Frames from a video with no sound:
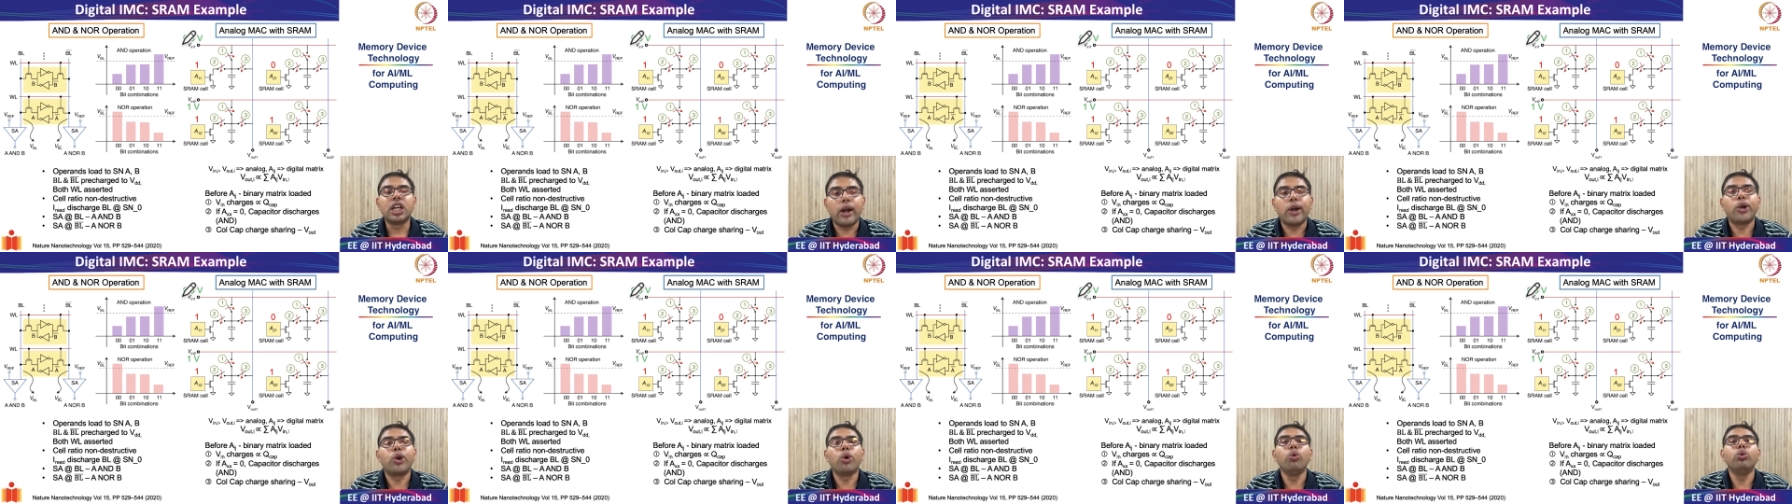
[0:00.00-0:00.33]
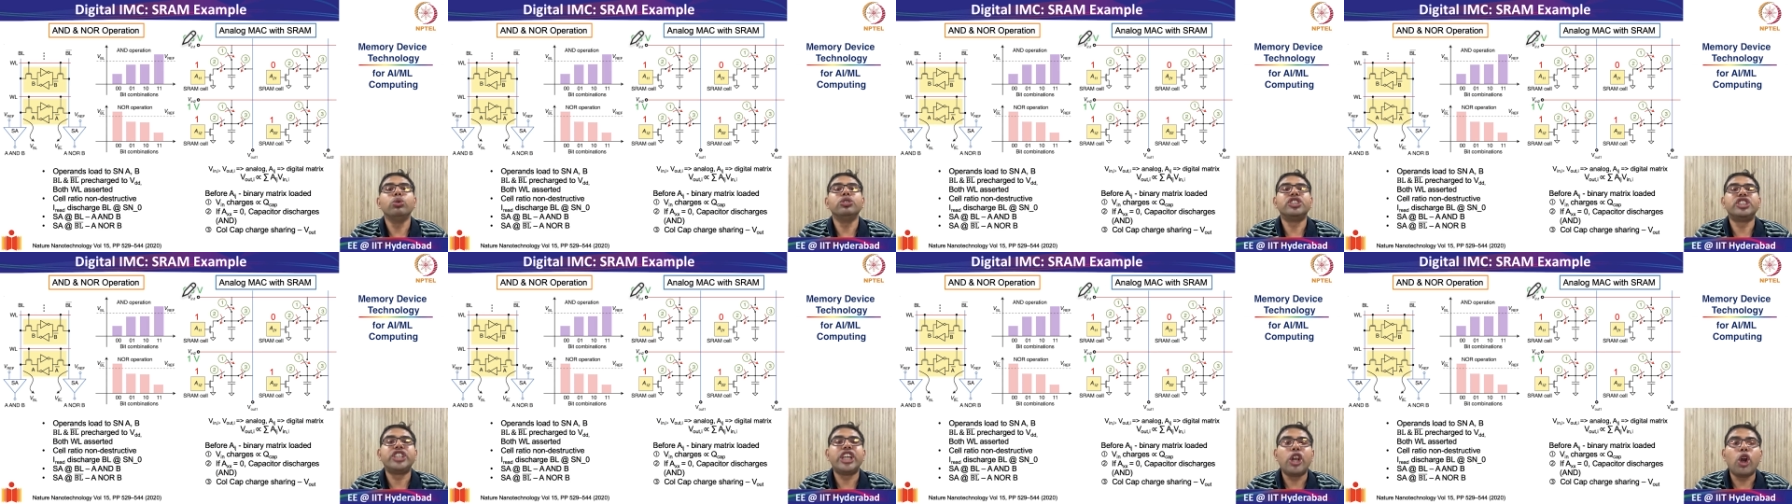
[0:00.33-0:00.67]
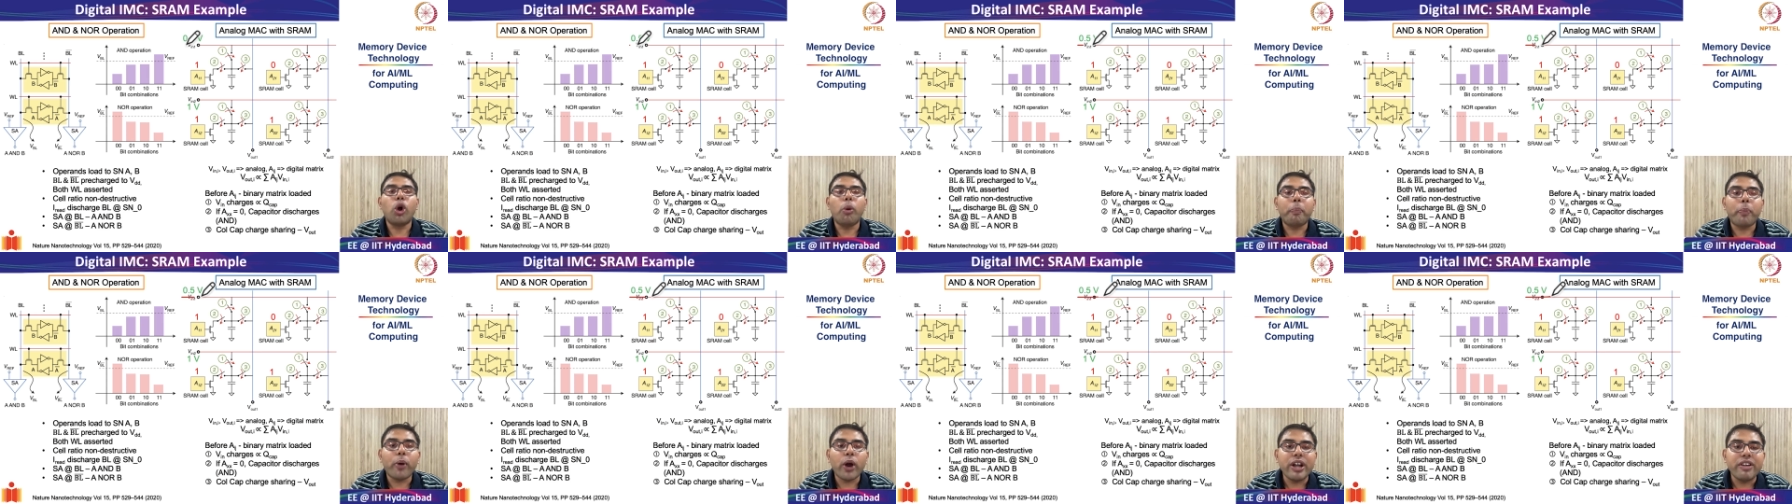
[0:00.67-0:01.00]
to
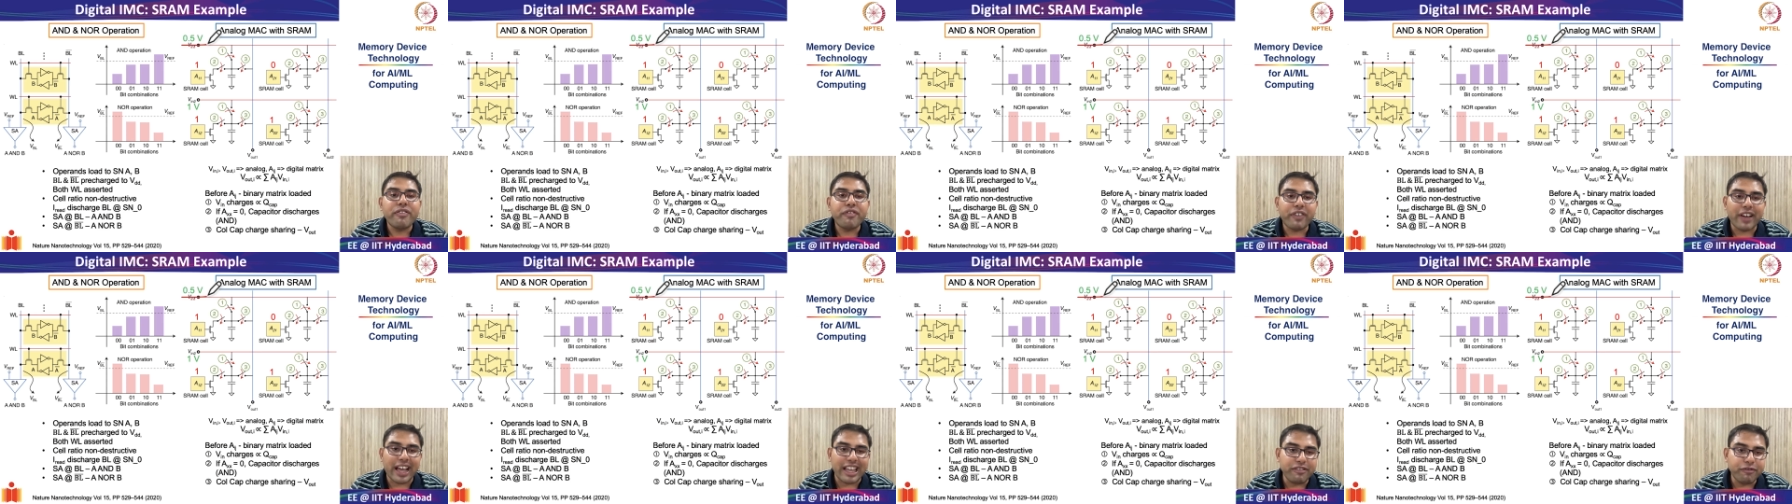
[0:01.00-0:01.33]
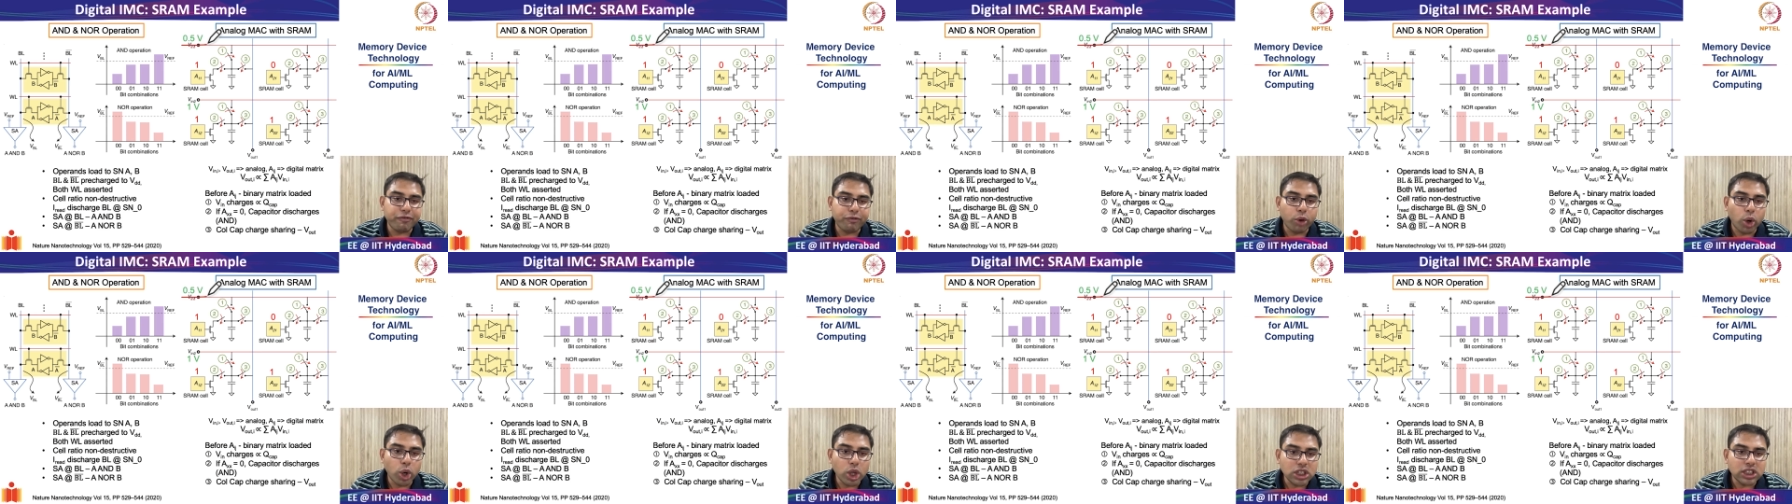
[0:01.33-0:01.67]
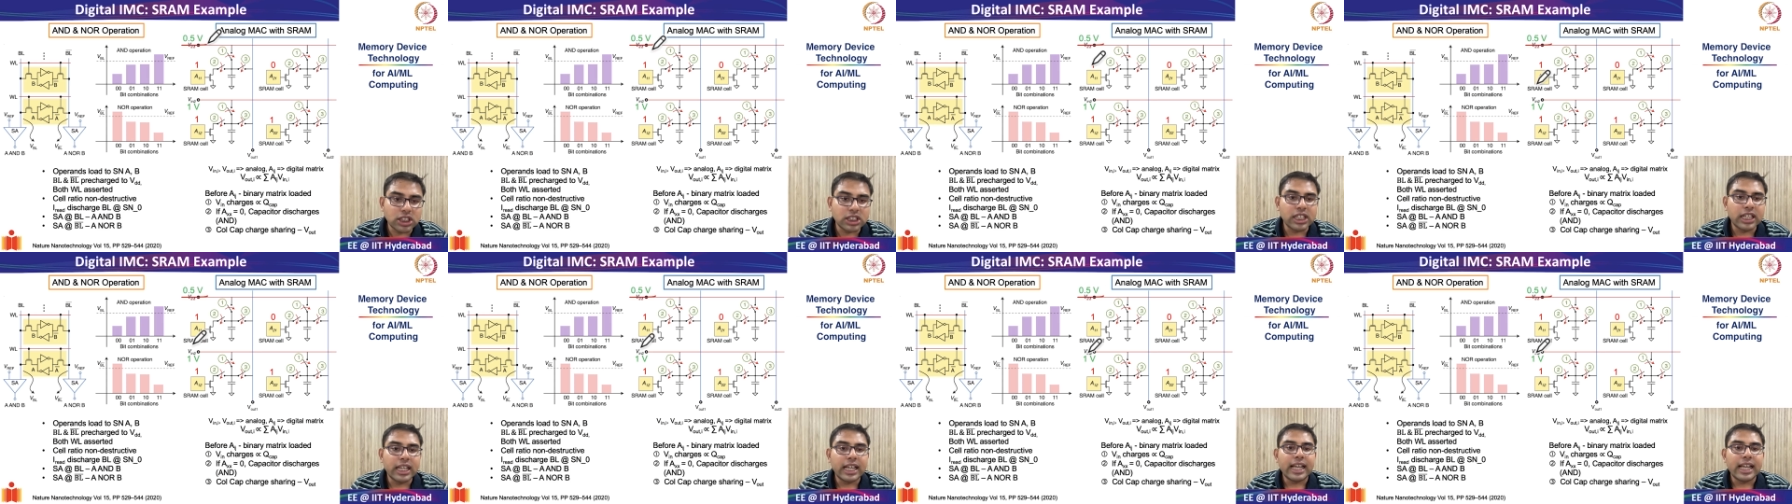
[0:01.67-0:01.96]
0.5 volts